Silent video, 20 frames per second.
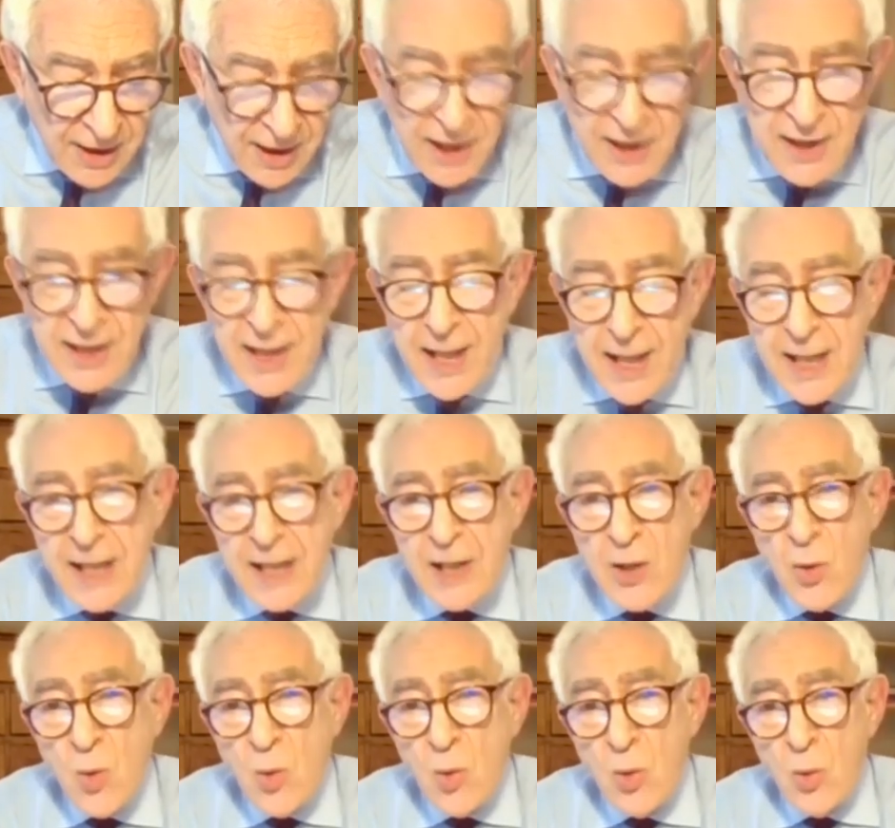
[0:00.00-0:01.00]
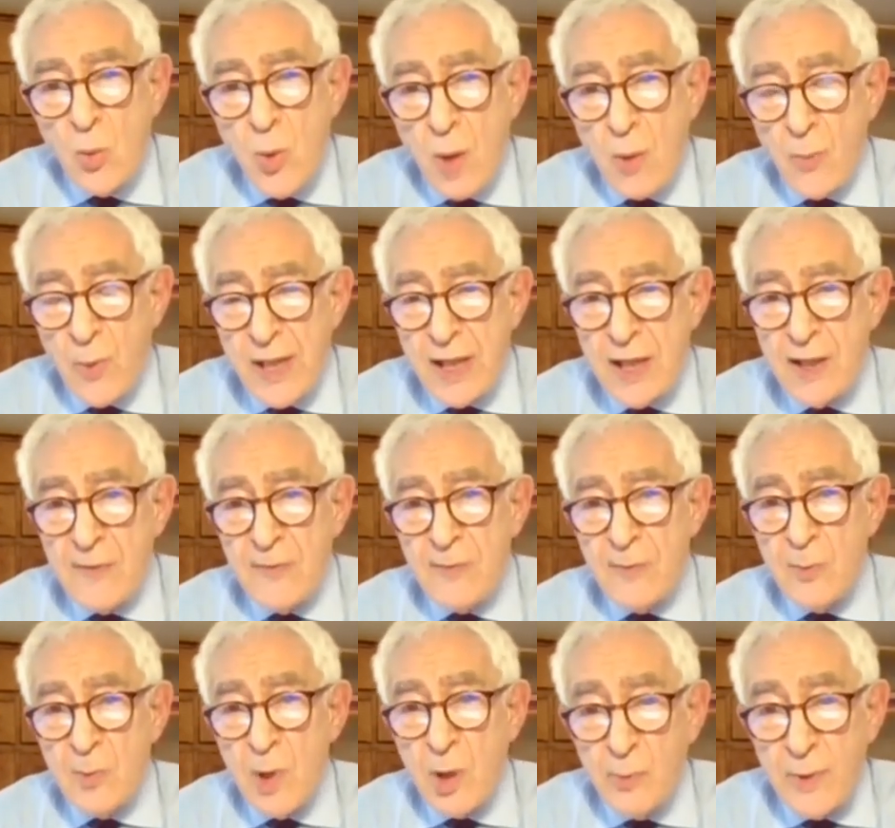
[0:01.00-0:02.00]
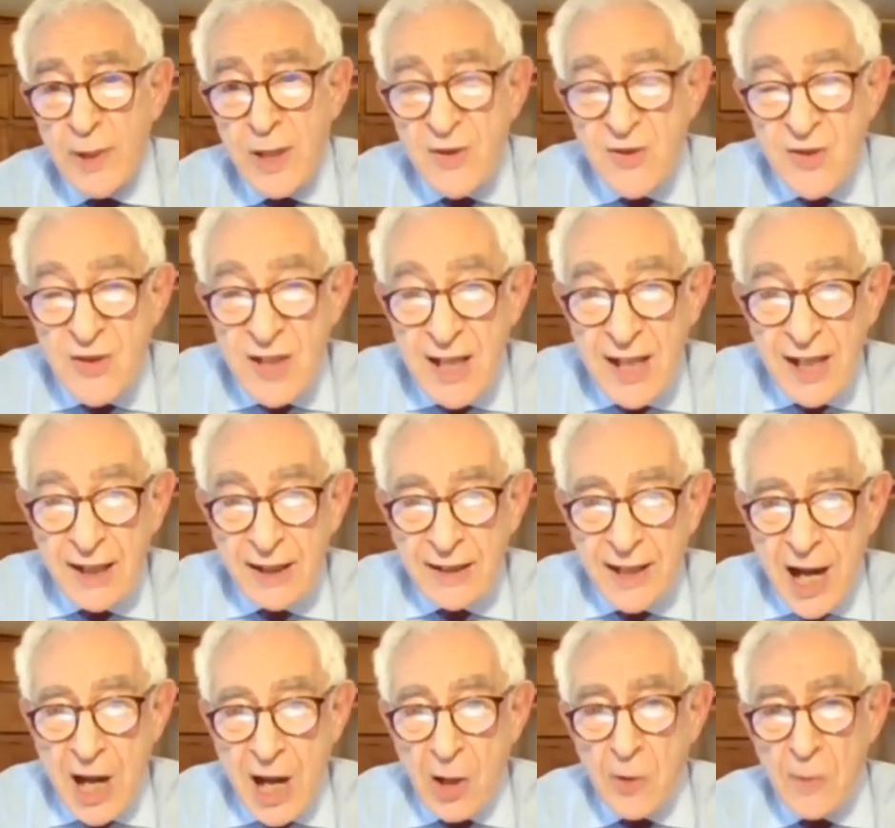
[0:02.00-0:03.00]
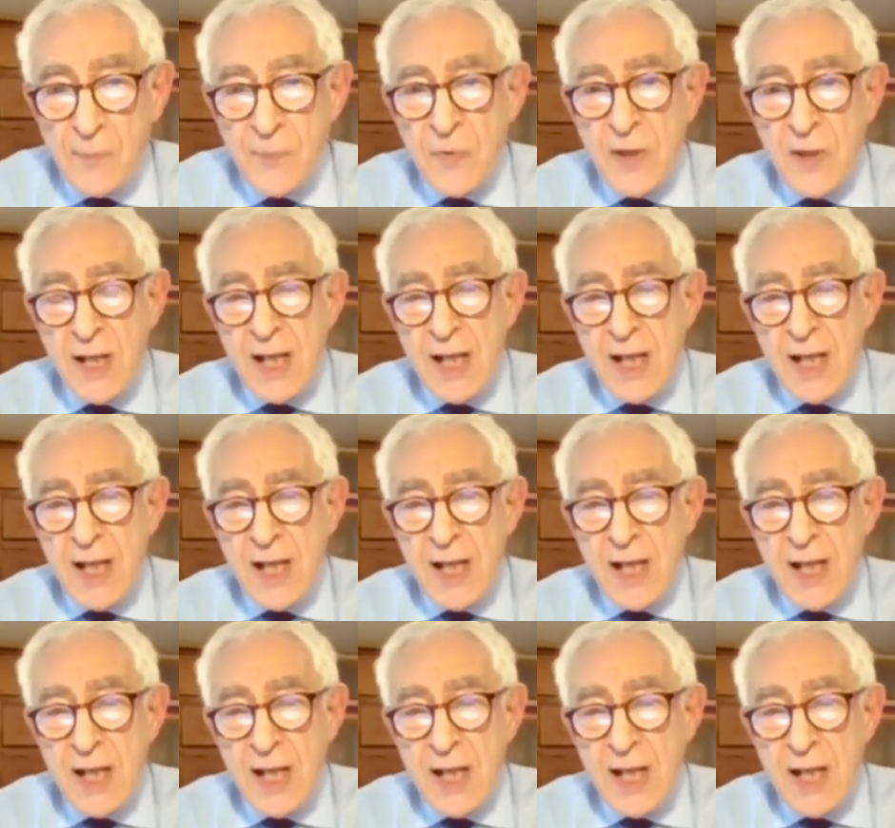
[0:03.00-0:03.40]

that what we are seeing now